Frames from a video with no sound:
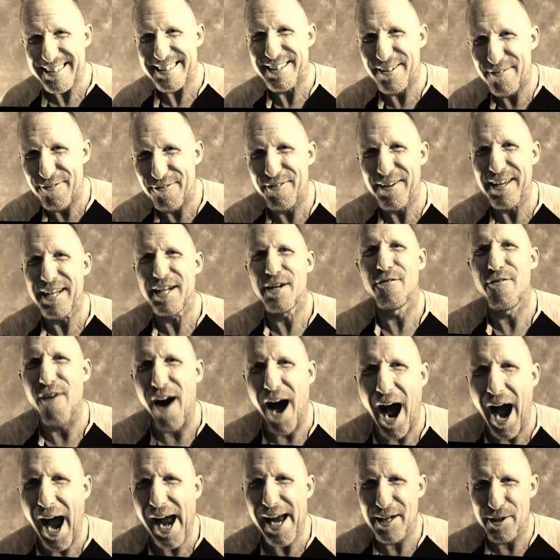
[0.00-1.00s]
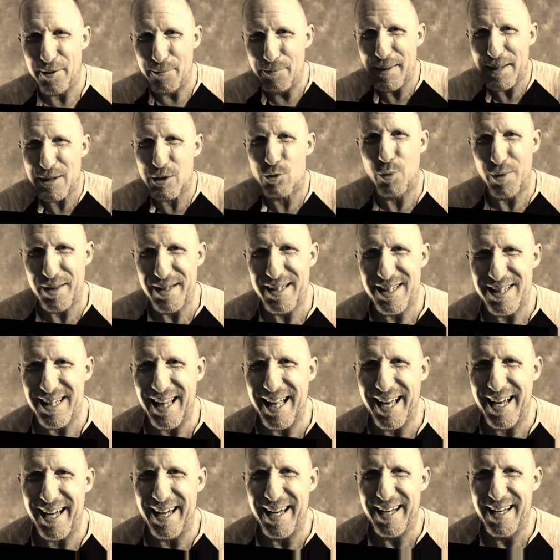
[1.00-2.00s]
the feet of iron mixed with
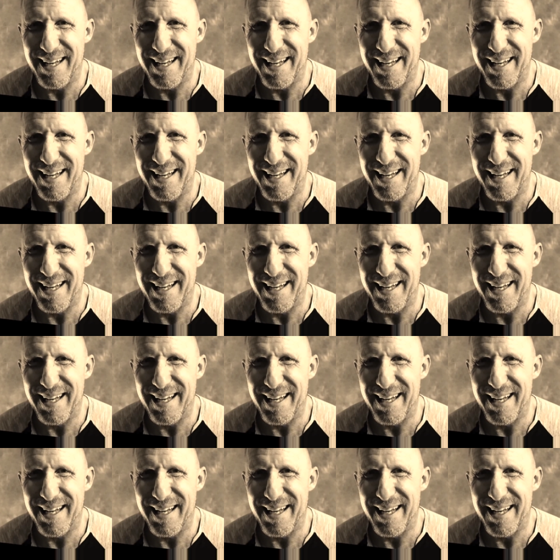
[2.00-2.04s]
clay.